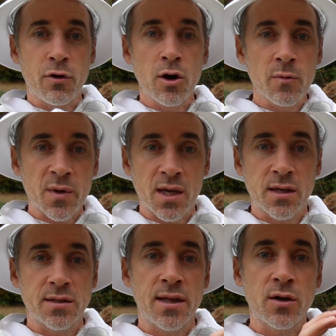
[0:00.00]
her
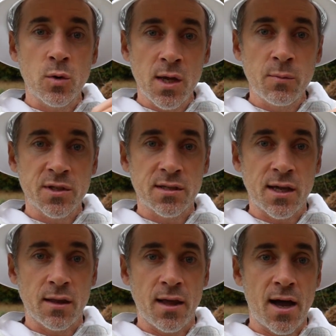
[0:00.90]
bees and the queen would
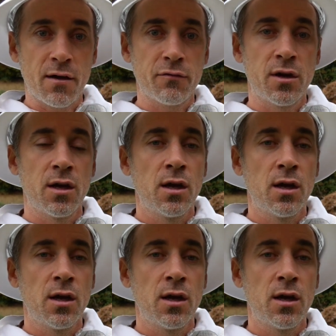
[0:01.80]
stay alive.